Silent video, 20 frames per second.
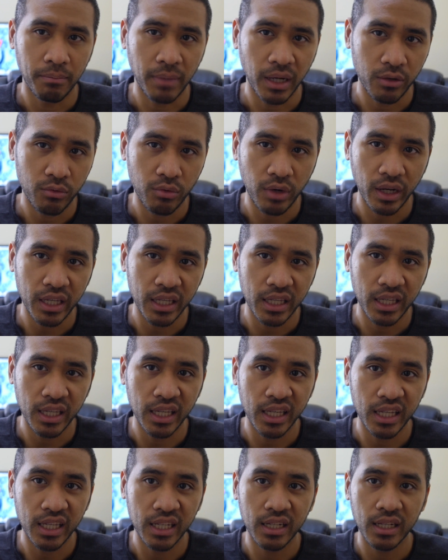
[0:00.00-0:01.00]
my right
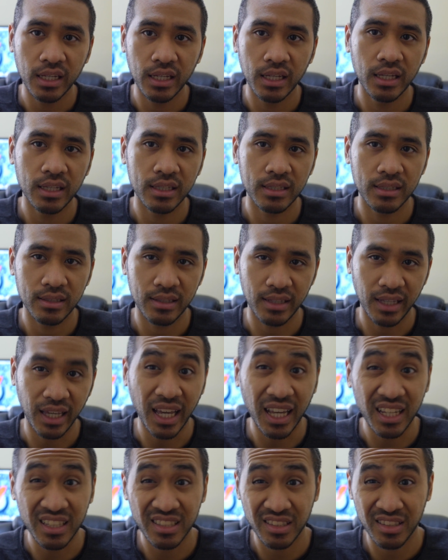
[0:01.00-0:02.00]
hand
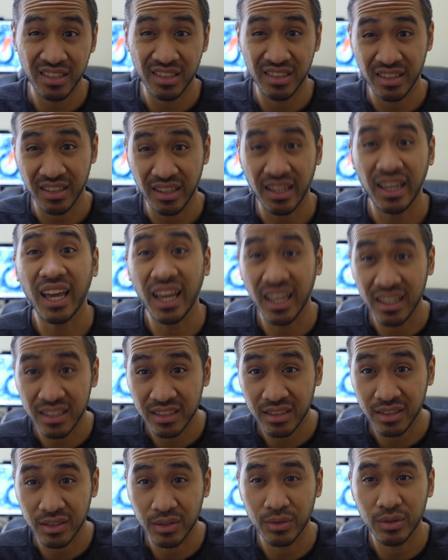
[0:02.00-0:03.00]
has
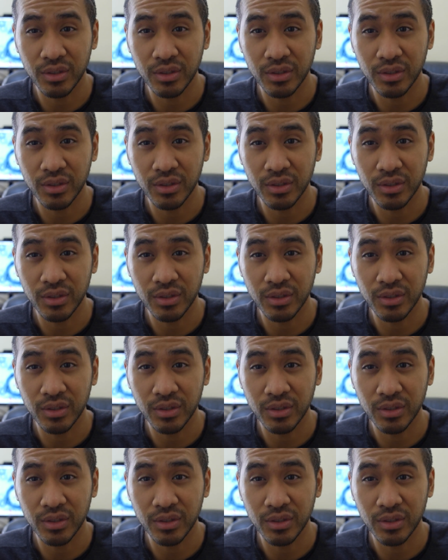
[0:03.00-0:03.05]
to.